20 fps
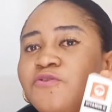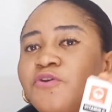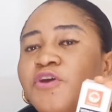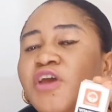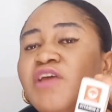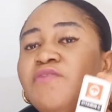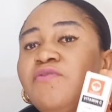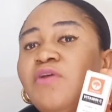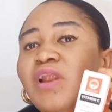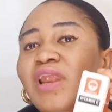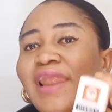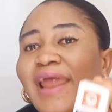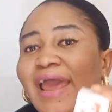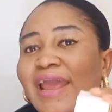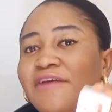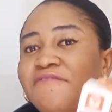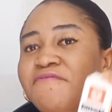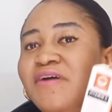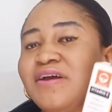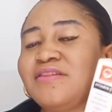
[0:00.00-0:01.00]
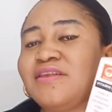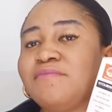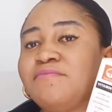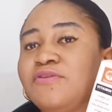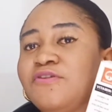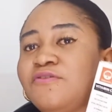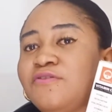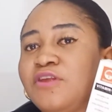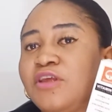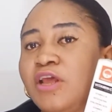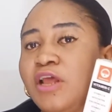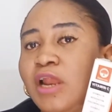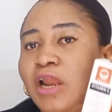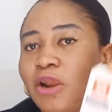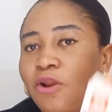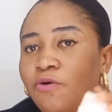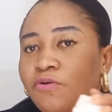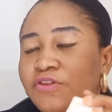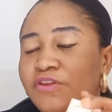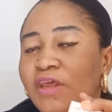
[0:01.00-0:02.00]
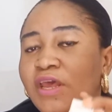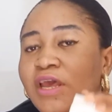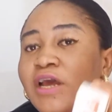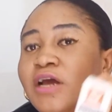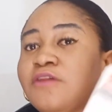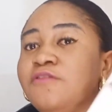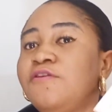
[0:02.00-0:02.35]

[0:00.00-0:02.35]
So if you like vitamin C a lot,